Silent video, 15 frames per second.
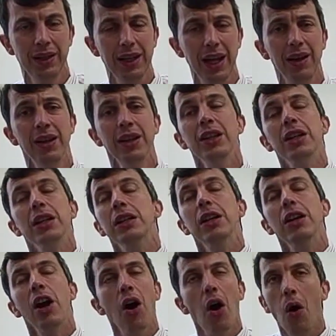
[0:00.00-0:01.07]
Now,
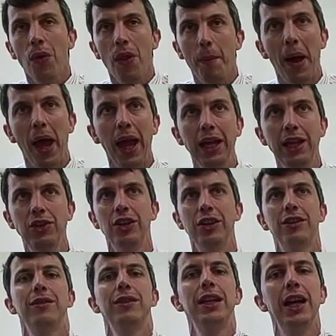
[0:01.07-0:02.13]
on the
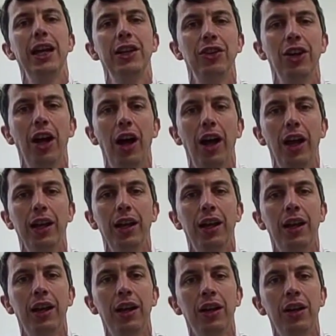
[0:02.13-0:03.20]
pages of EHI,
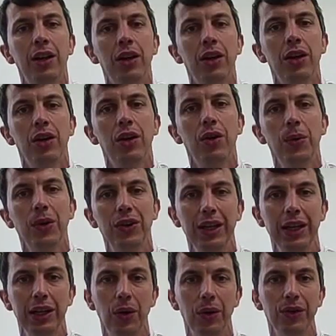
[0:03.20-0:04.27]
we're
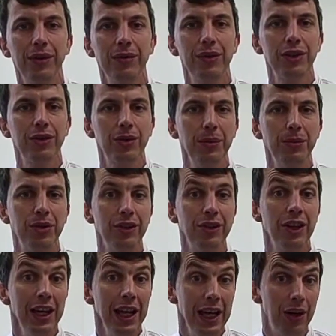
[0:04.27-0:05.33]
seeing lots of
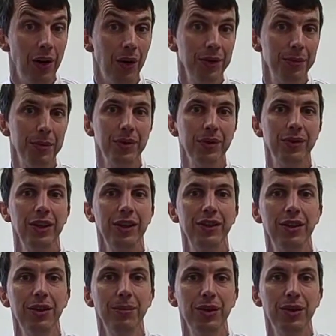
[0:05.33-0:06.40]
descriptions in hospital
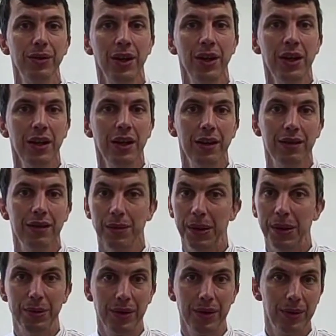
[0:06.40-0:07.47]
systems of the
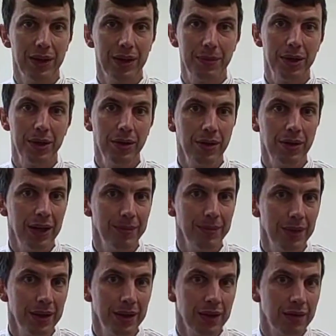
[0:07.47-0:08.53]
people that write the
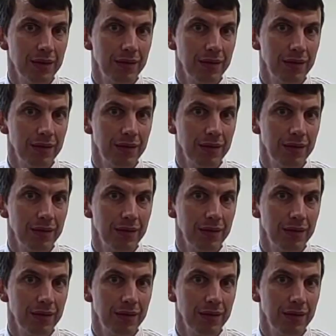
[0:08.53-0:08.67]
programme,